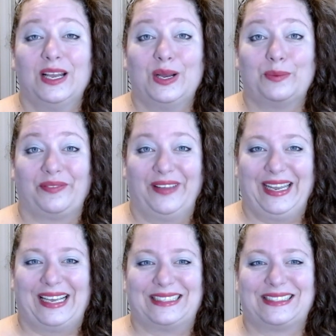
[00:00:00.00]

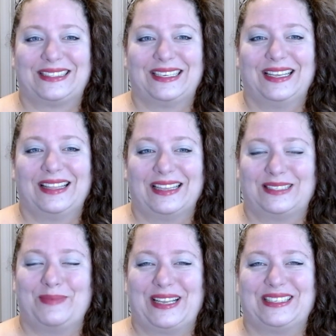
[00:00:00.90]
Perfidious.
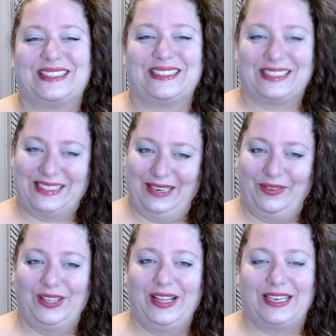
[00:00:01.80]
This means
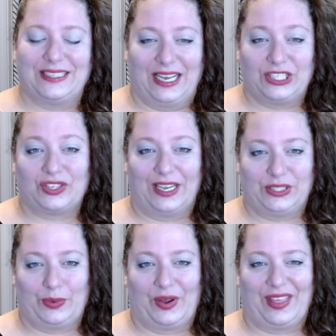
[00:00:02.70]
deceitful and
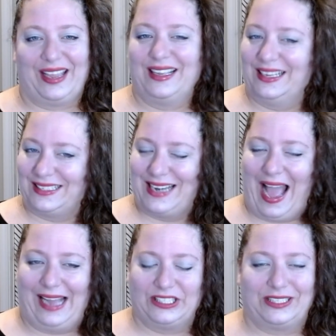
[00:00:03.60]
untrustworthy. It's an
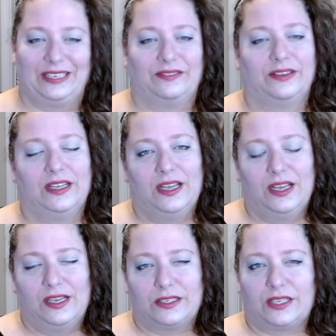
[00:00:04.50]
adjective.
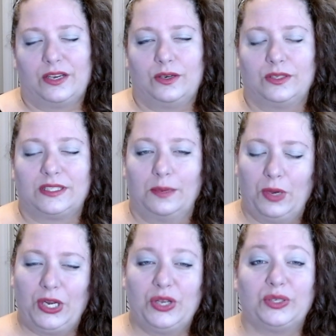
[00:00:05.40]
So
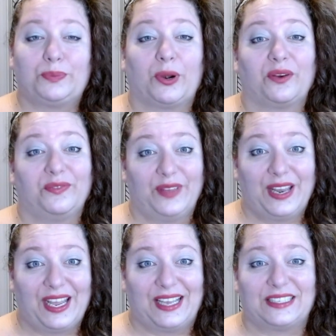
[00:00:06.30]
someone who's
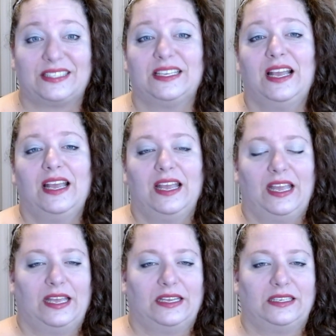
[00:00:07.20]
perfidious
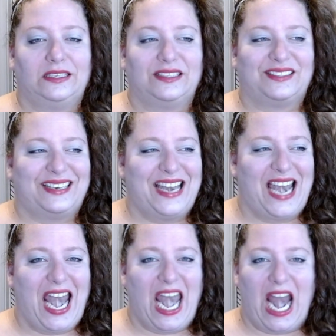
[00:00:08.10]
is
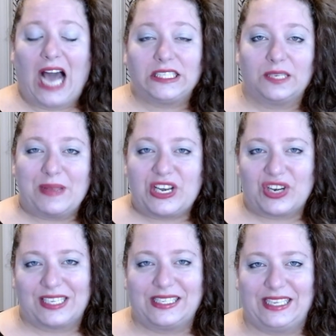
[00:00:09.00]
not to be
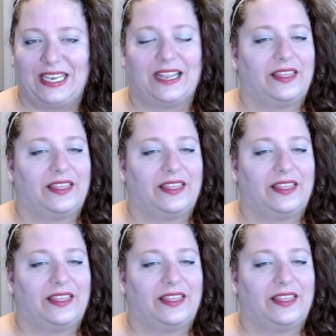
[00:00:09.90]
trusted.